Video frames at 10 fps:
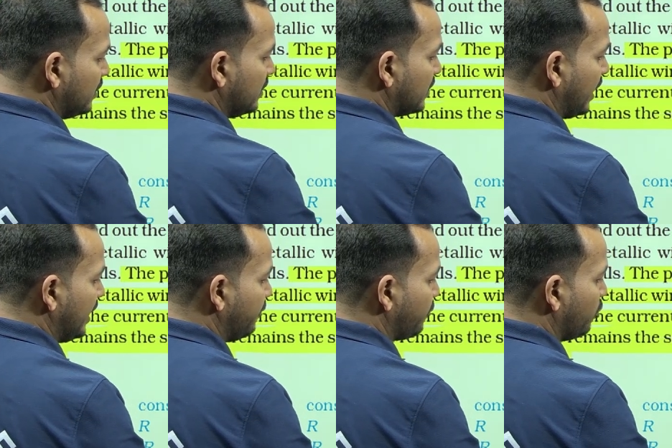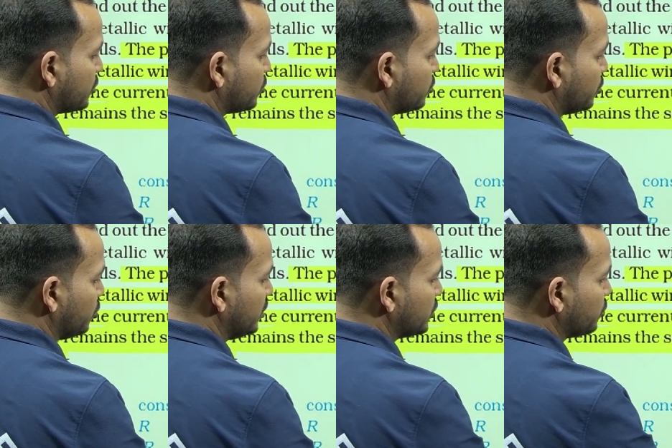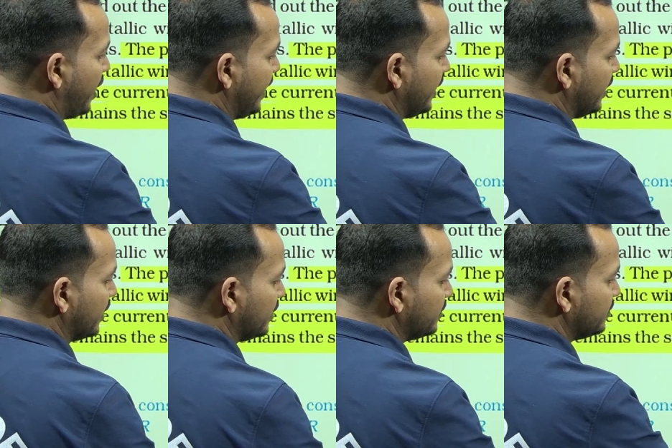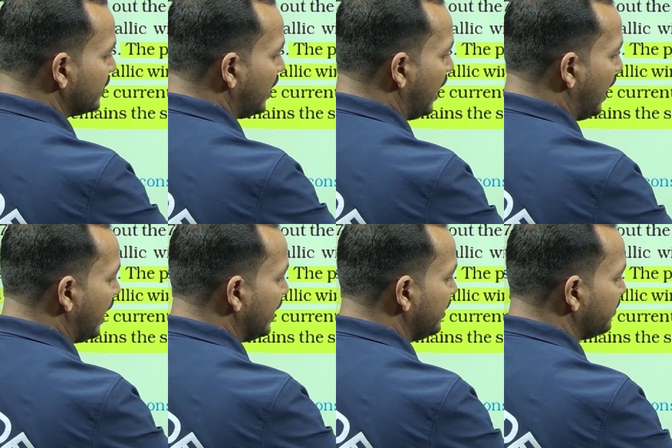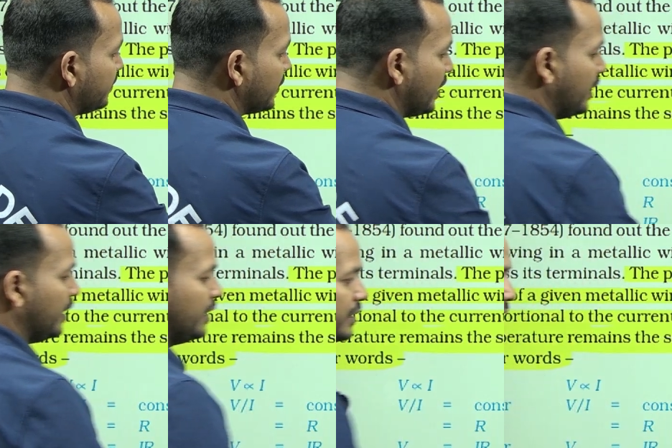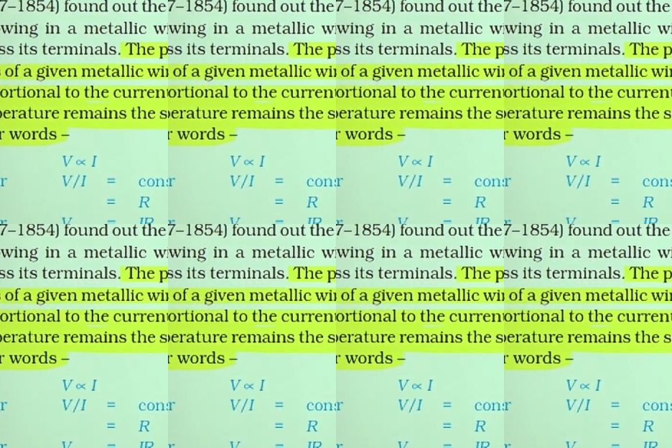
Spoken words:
current flows through this wire I, that